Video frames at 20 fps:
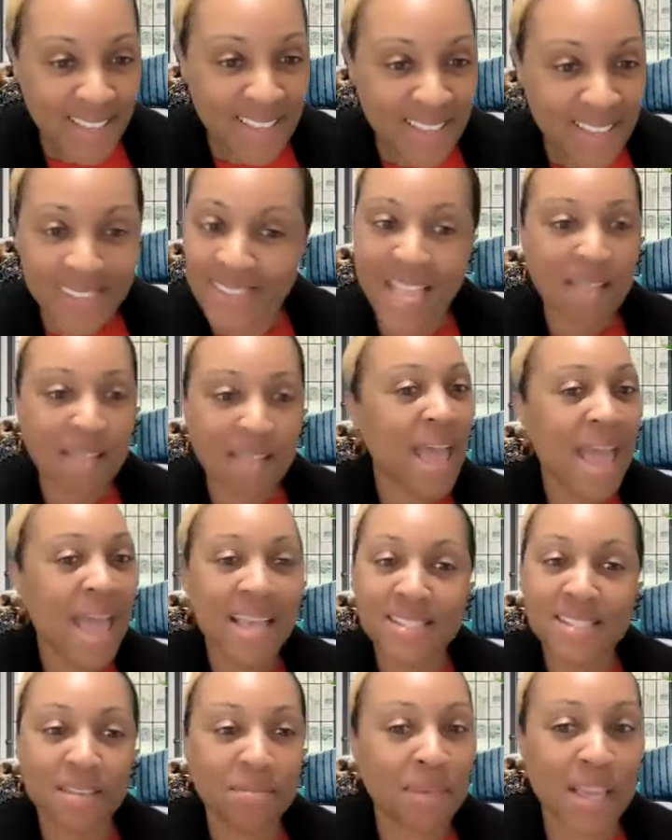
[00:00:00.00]
Stop
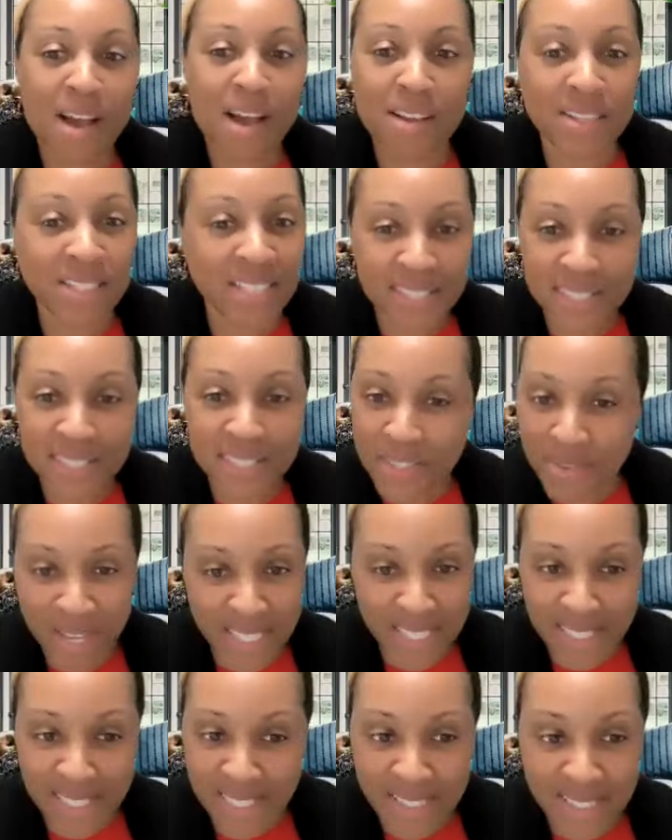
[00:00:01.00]
asking me all these
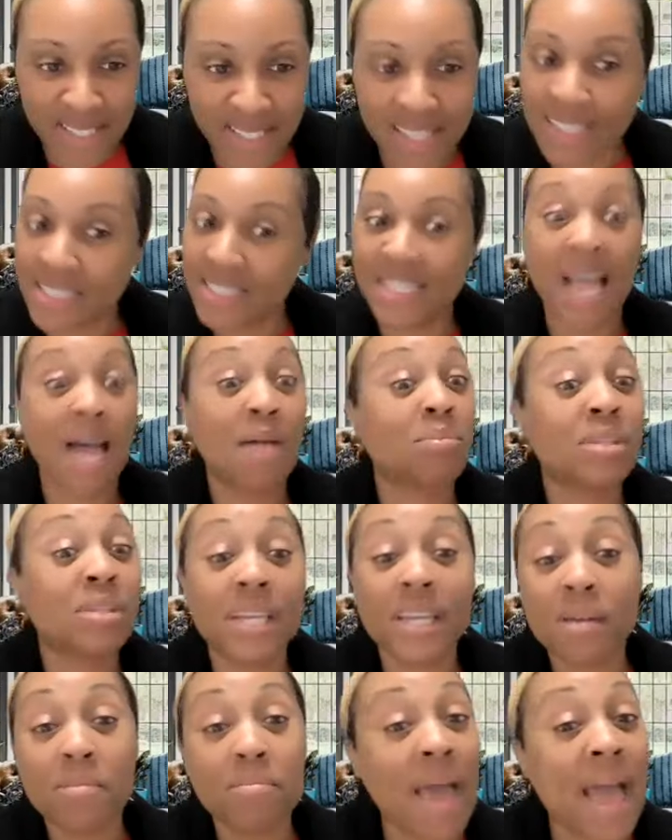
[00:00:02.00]
questions. Stop
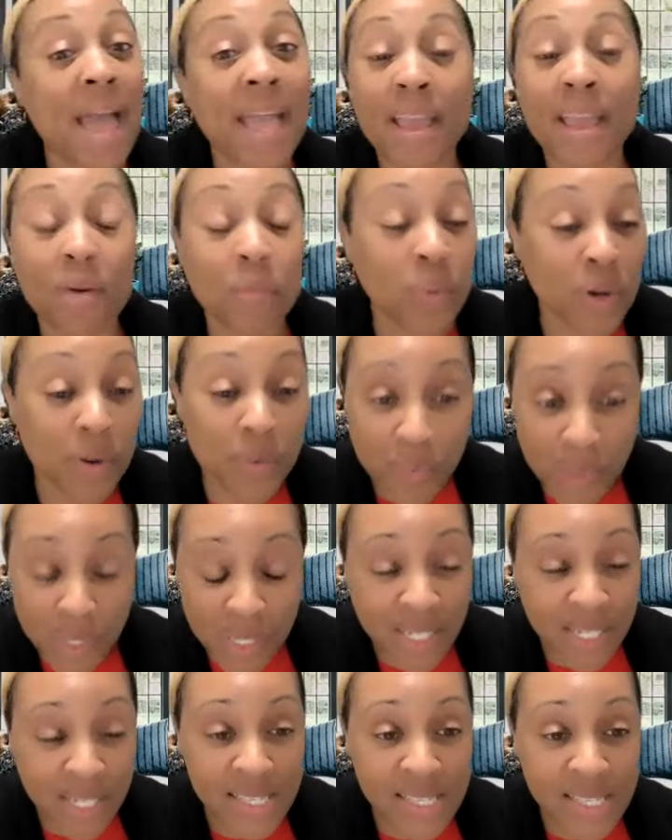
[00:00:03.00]
looking back at what
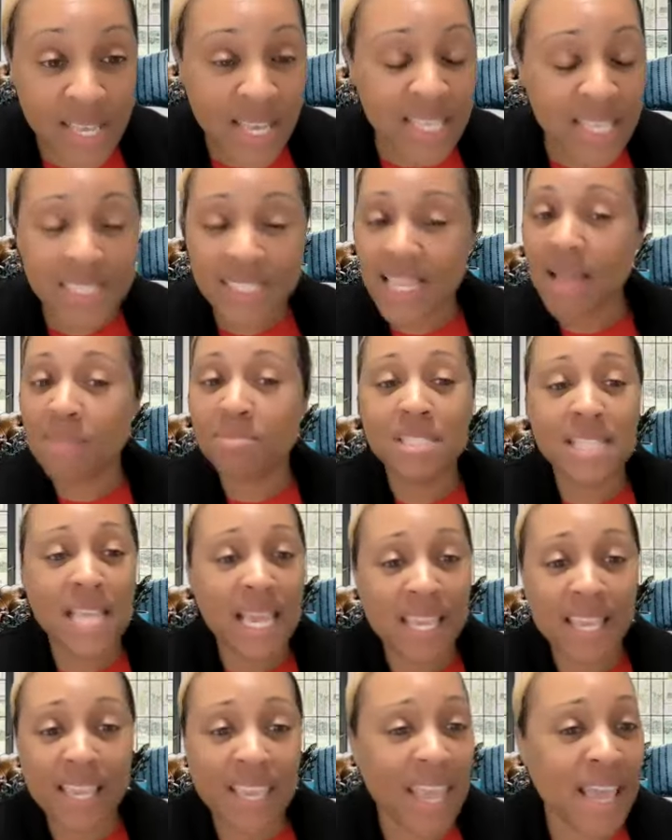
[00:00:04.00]
was. Stop
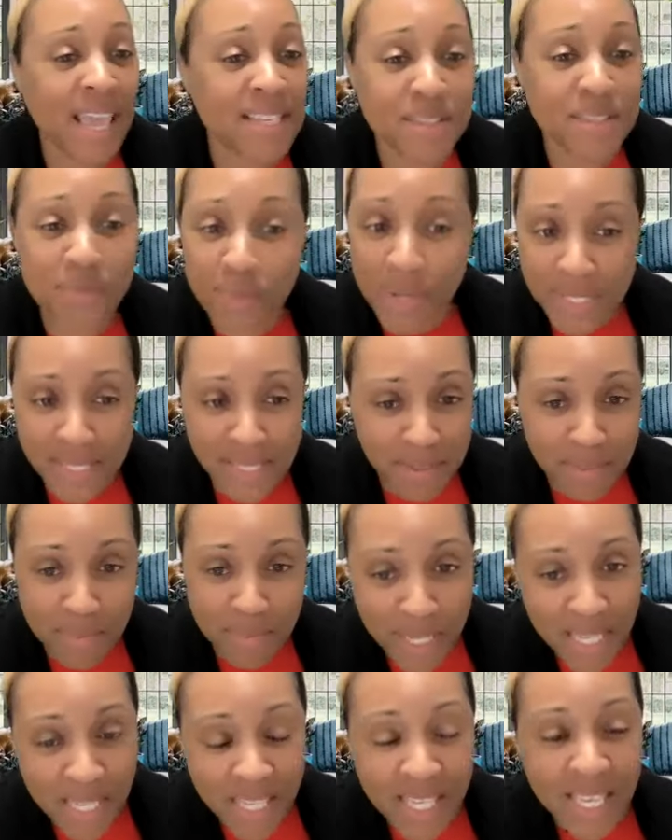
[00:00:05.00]
second guessing what's to
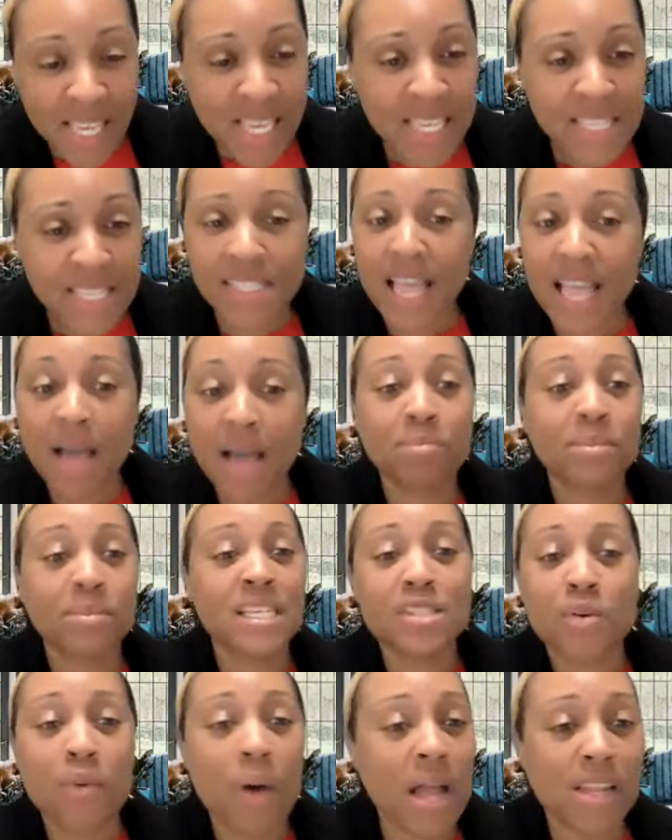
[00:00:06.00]
be. Stop
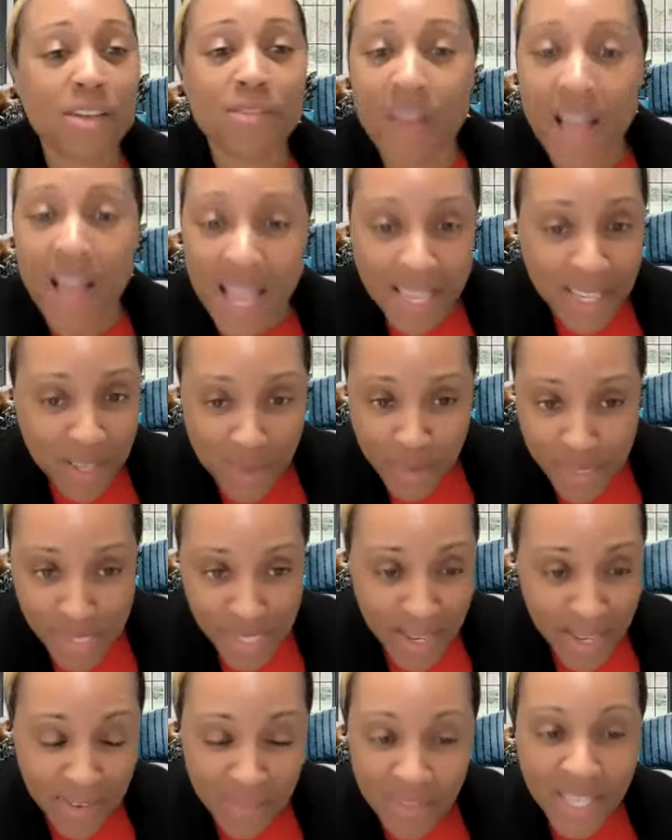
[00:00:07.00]
disqualifying
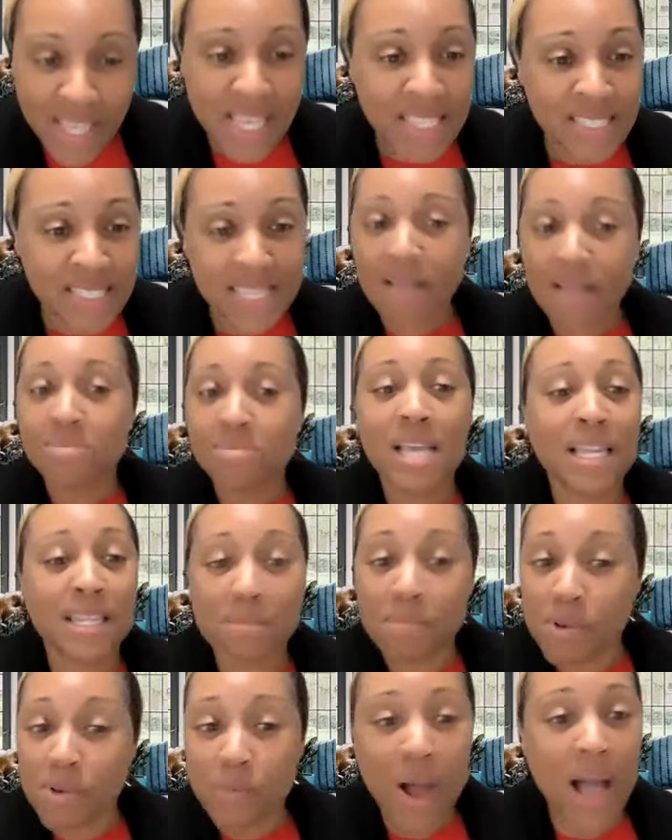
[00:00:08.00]
yourself. Stop telling
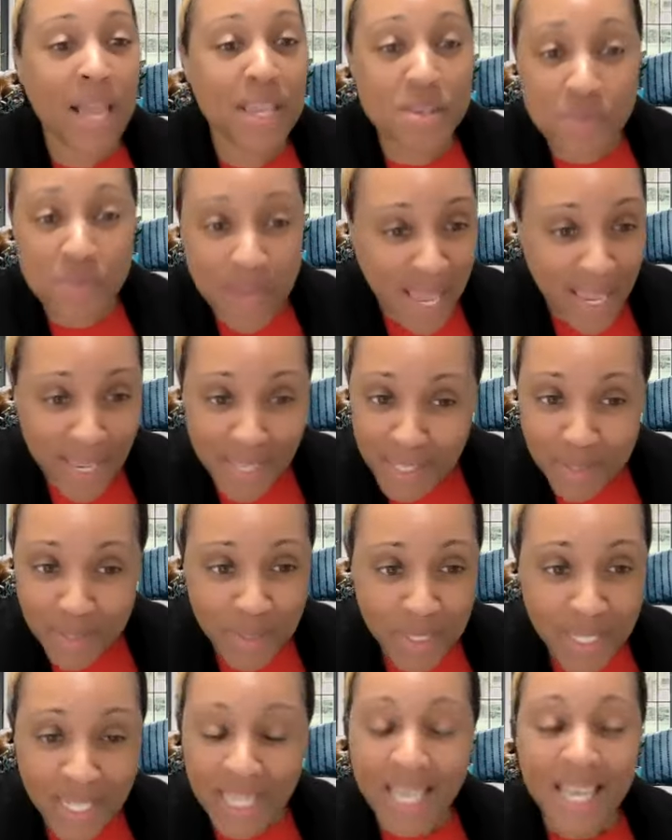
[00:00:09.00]
me why you can't do
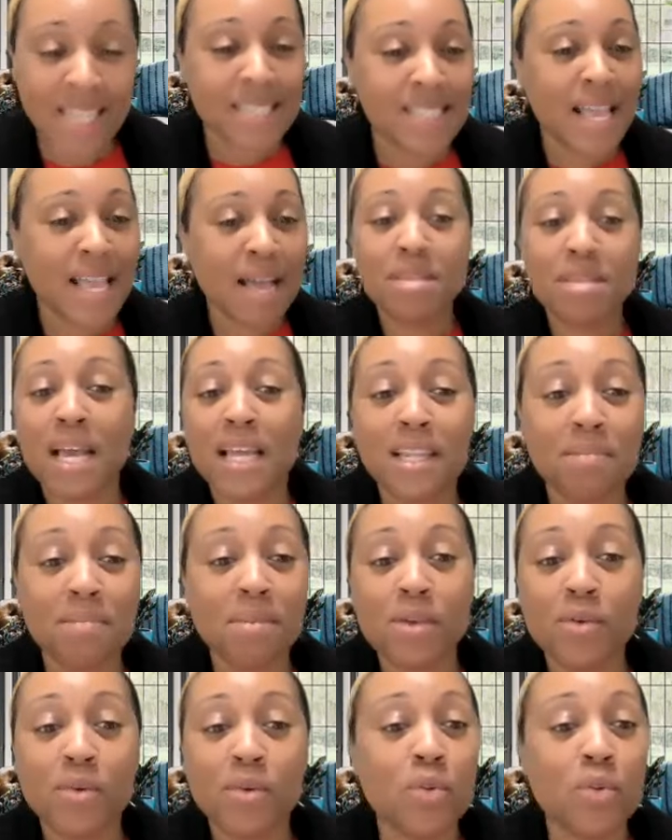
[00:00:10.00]
it. Stop telling
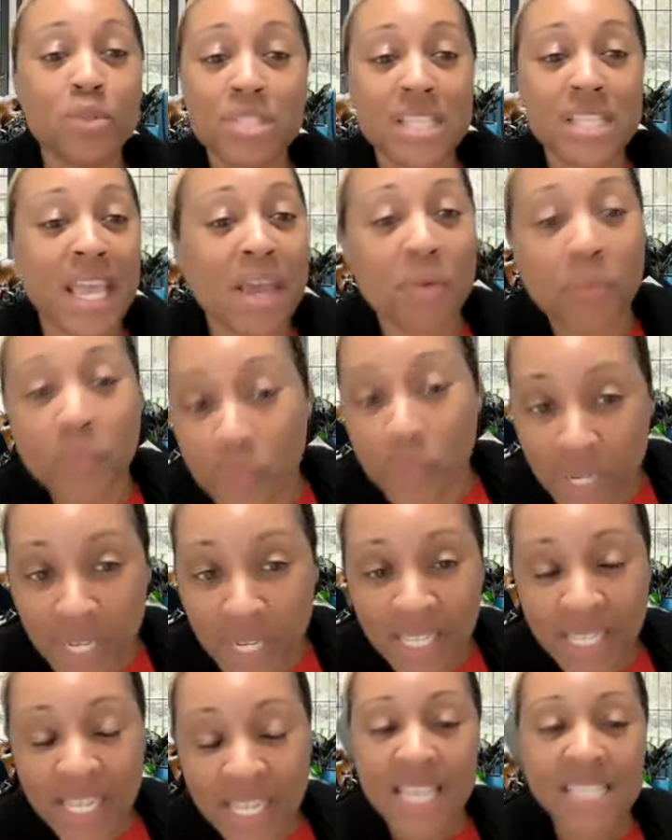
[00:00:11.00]
me who said what.
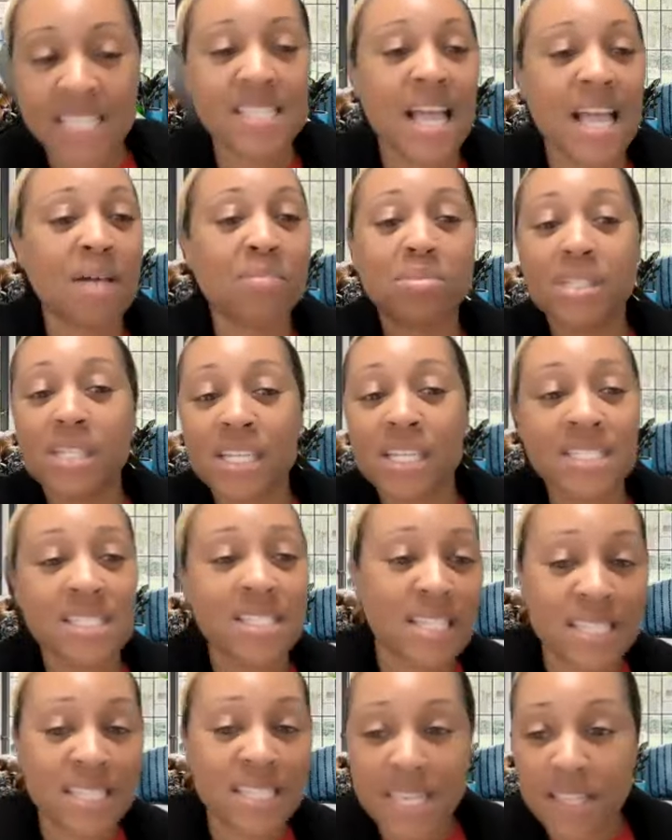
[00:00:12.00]
Stop looking to
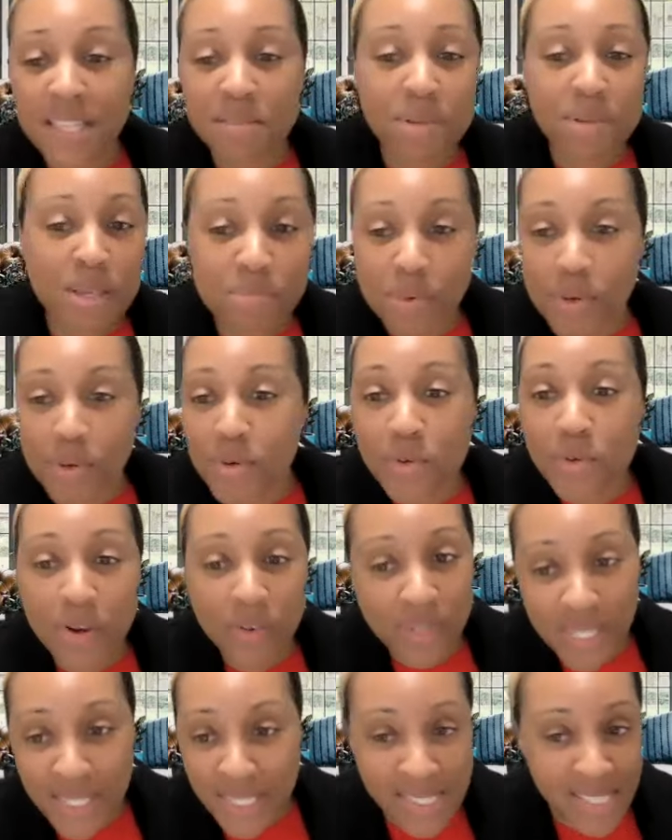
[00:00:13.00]
these other people who
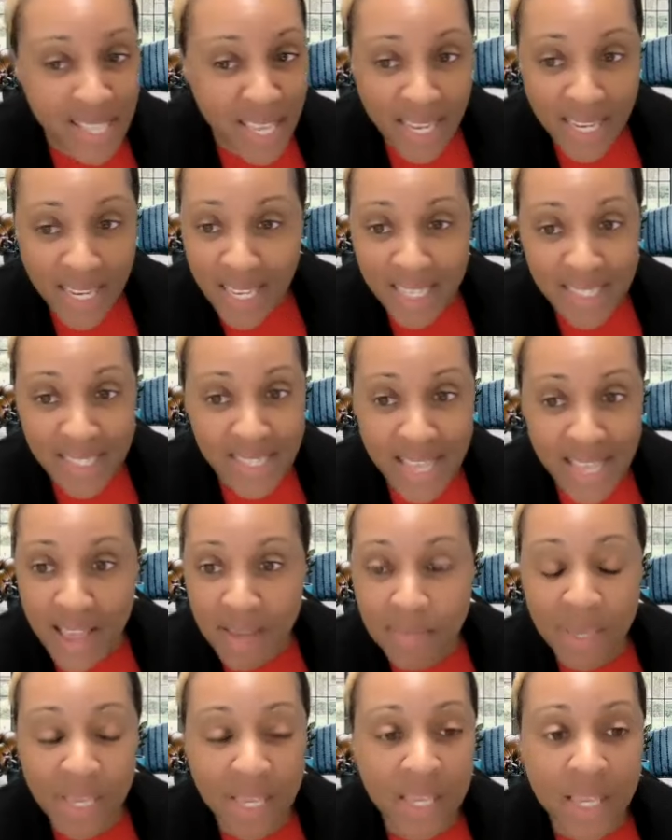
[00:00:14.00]
don't understand the
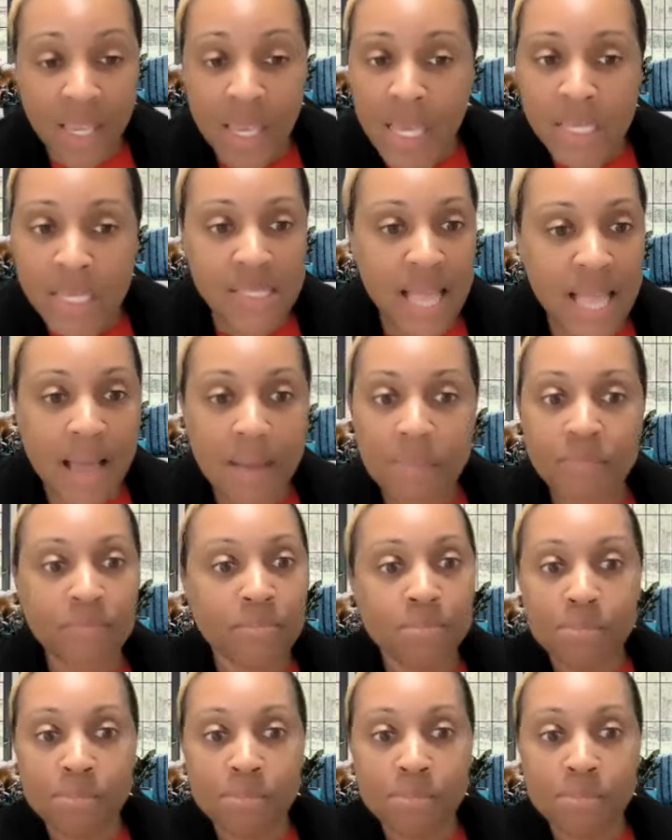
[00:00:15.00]
assignment. Stop